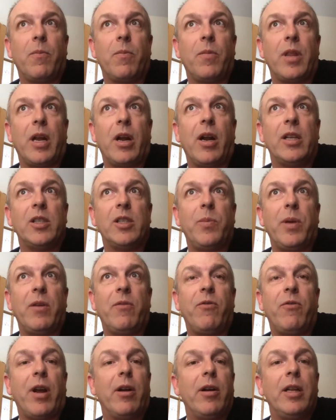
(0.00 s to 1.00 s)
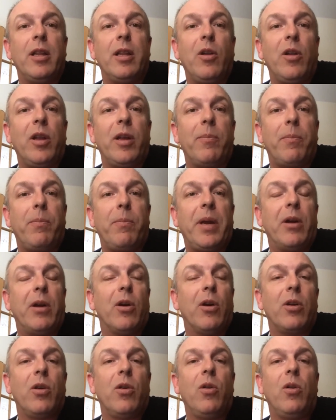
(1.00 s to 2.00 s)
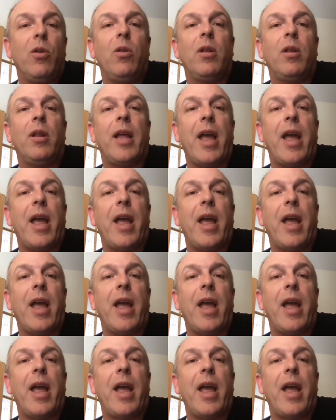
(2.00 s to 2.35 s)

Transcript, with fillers: there has been very little empirical